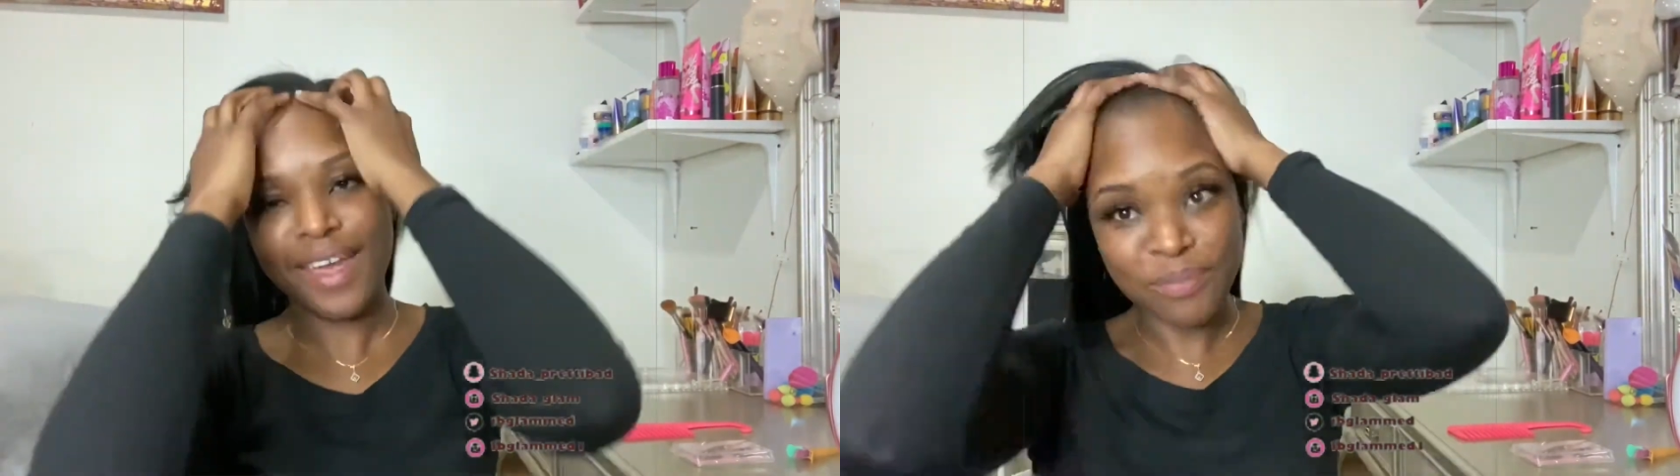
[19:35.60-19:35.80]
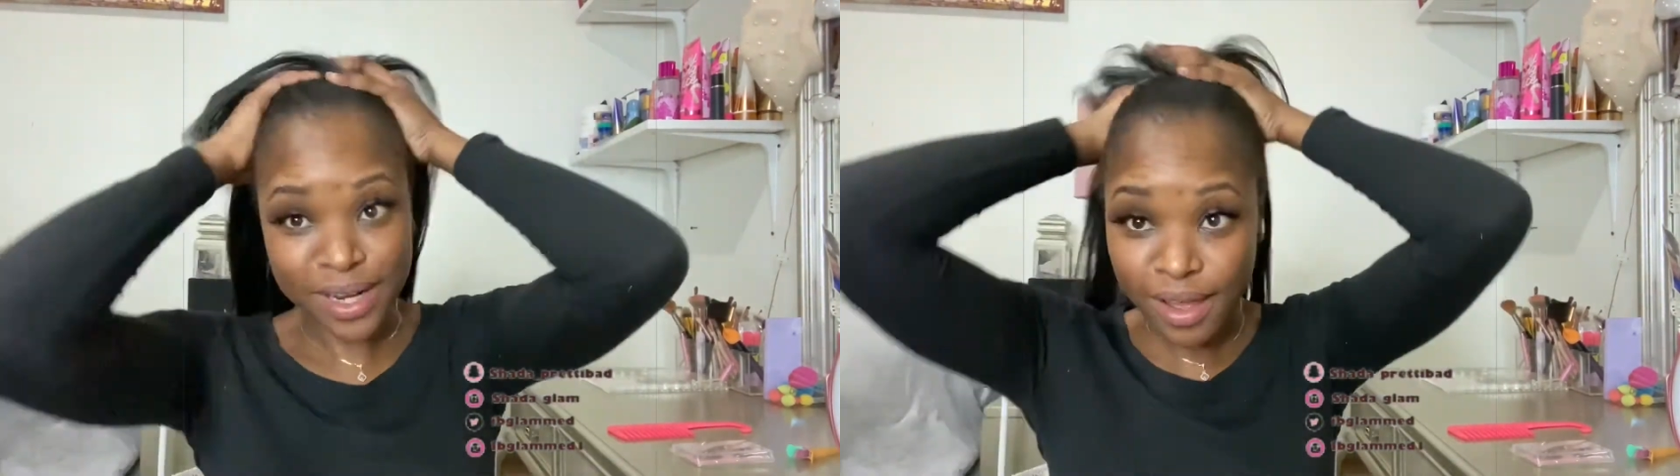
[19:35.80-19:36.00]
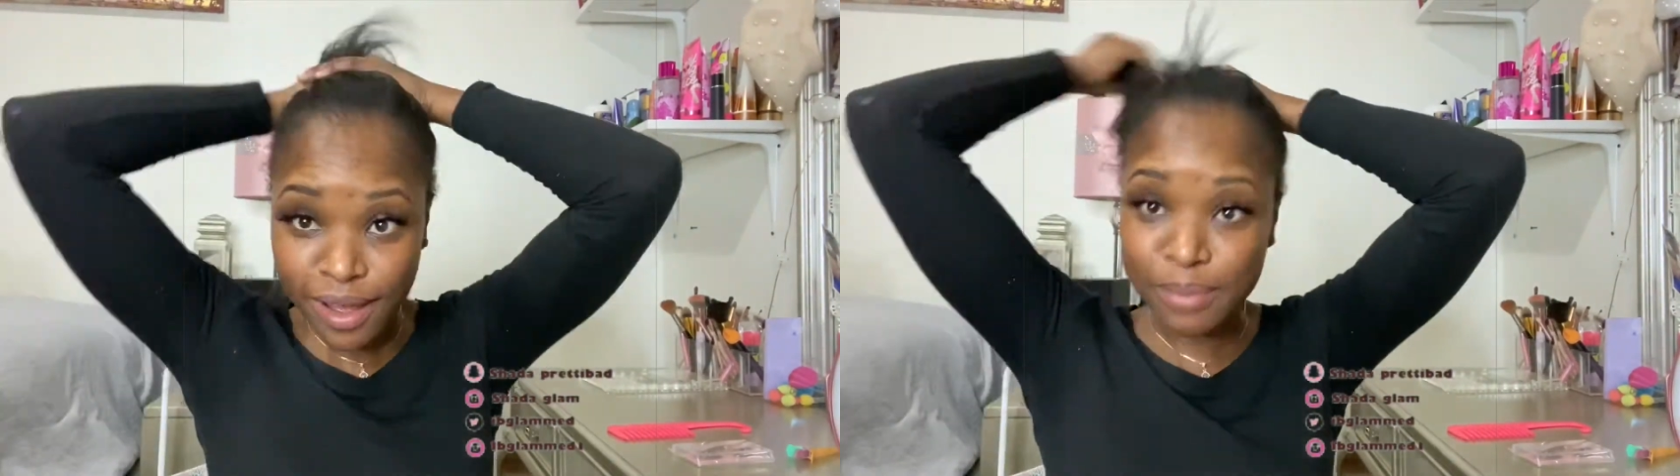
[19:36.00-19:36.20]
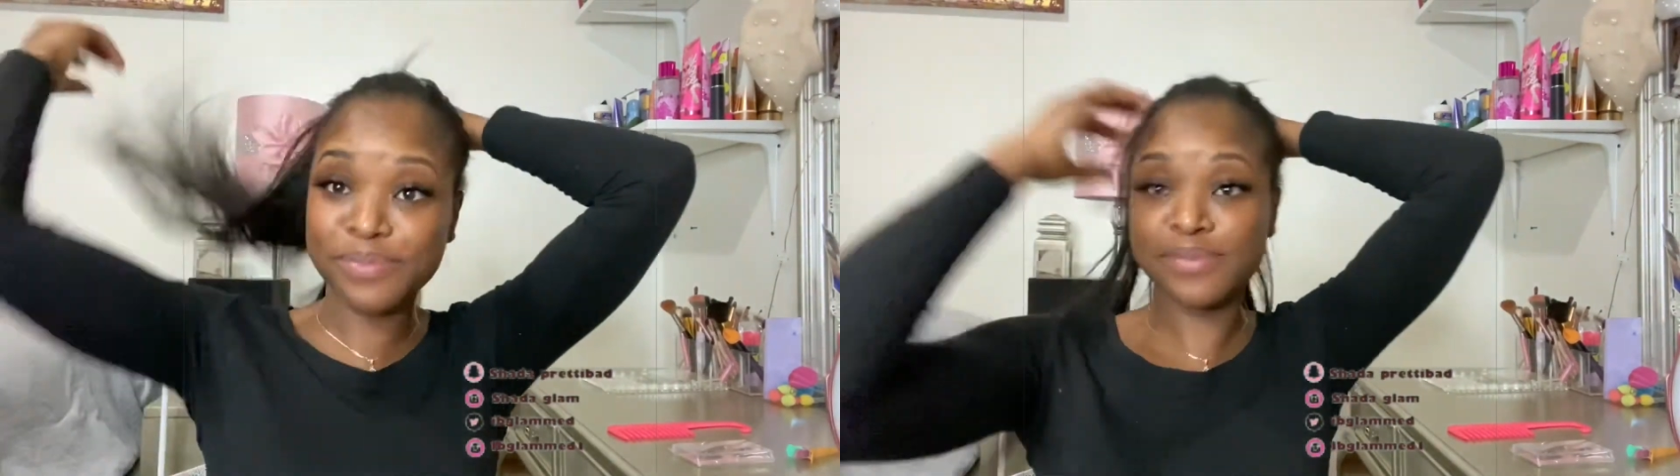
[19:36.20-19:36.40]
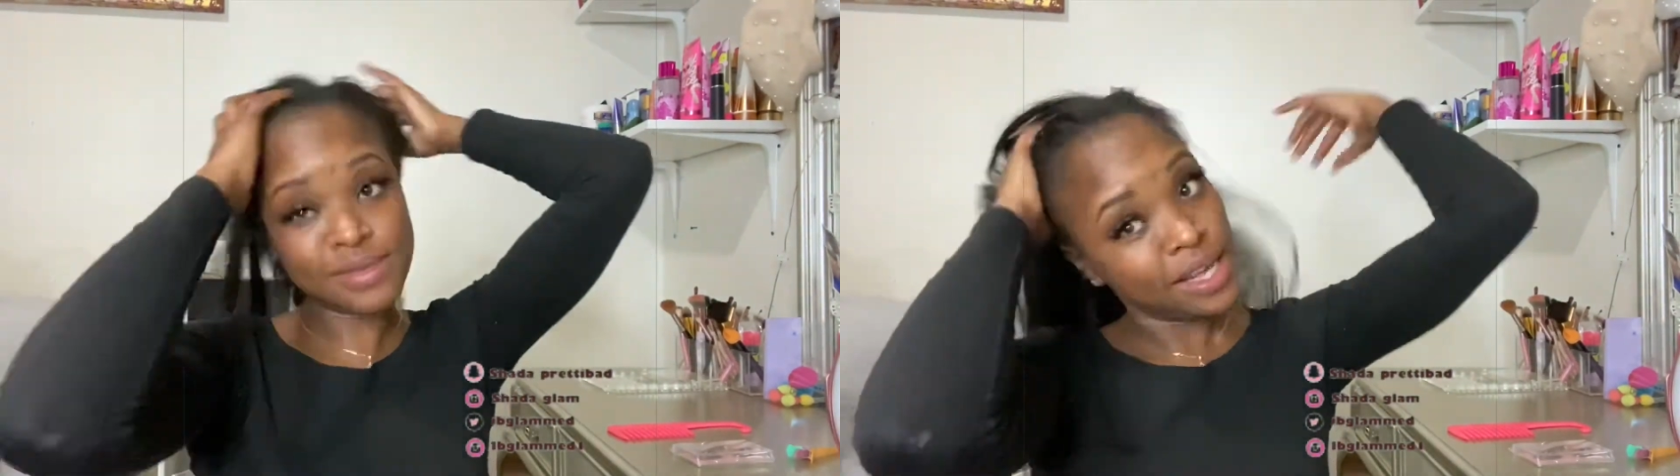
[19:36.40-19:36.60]
I don't look my
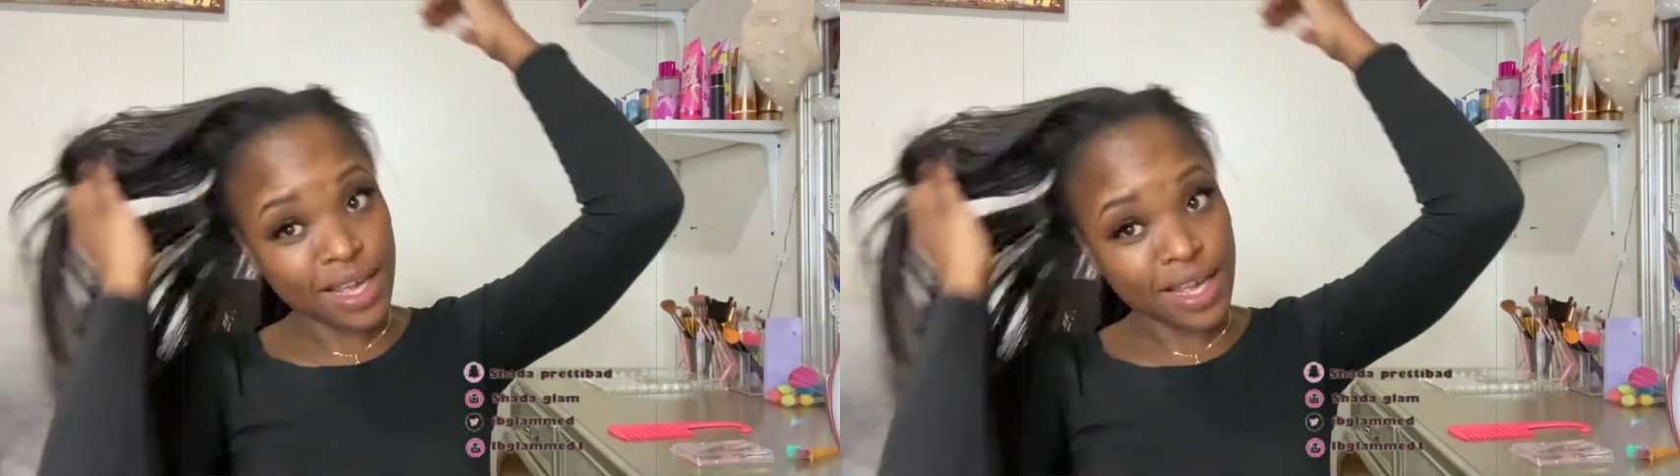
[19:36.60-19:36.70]
age,